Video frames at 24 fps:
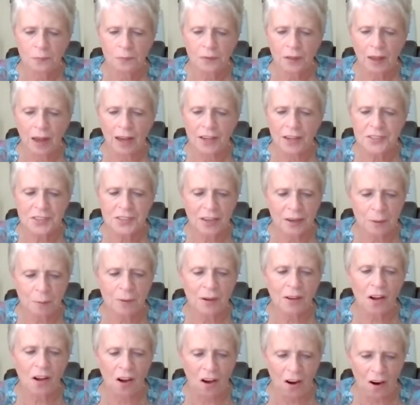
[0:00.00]
I sent him a
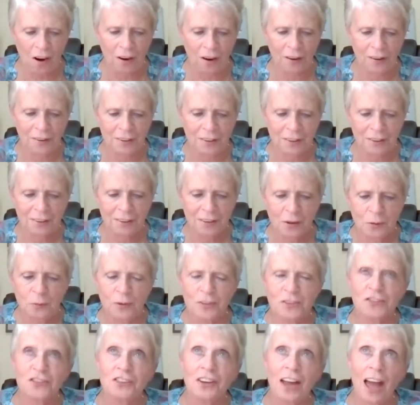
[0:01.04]
card,
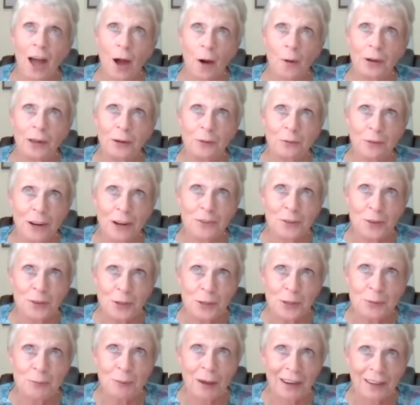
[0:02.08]
which now in
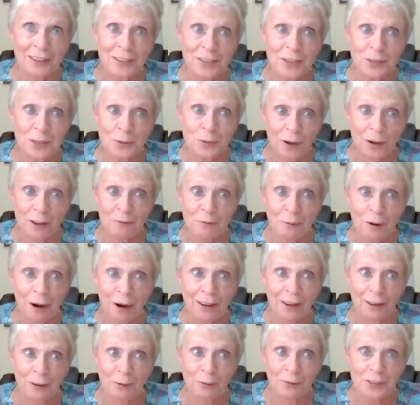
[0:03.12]
retrospect, his wife
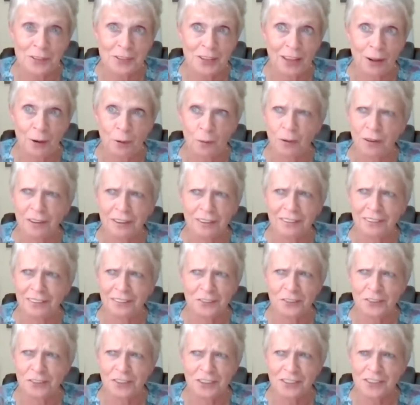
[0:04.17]
probably was like, what
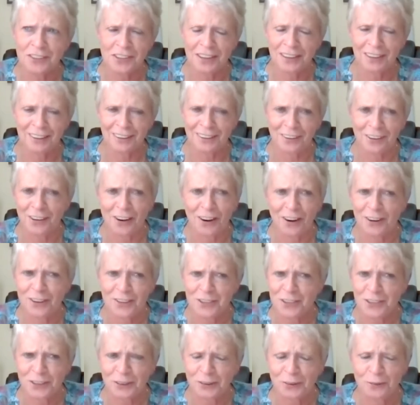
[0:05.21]
is she sending a card
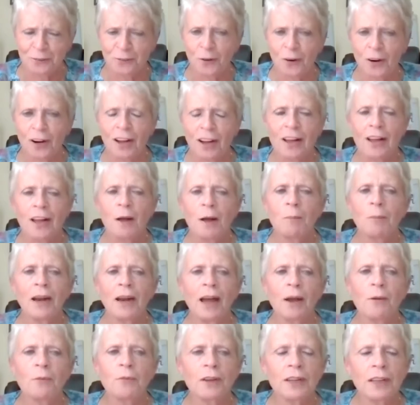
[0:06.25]
to you for? But
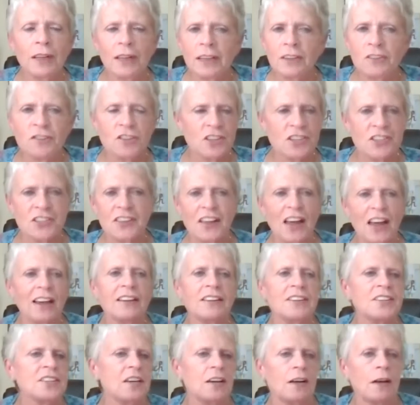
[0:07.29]
I really just
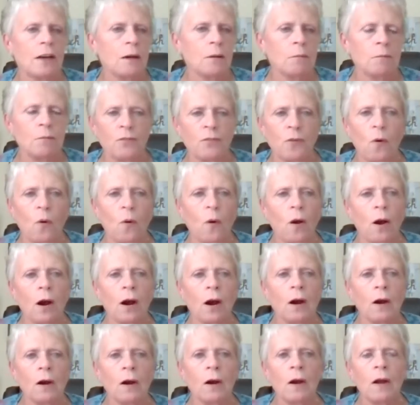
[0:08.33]
thanked him
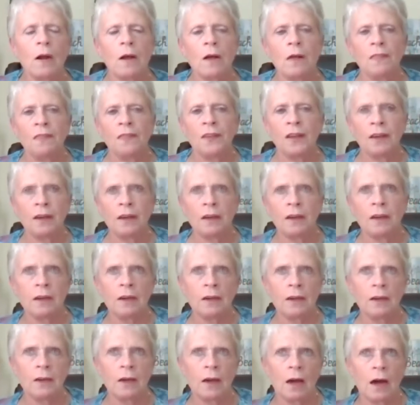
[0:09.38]
for
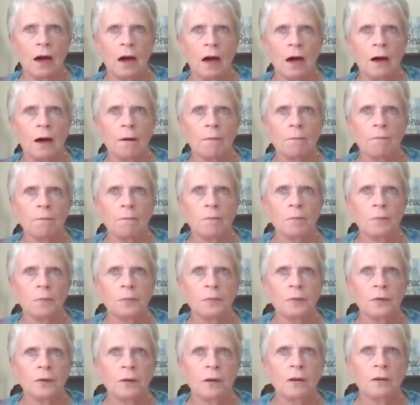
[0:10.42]
the,
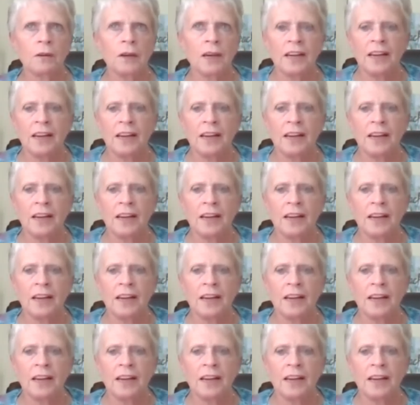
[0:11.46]
he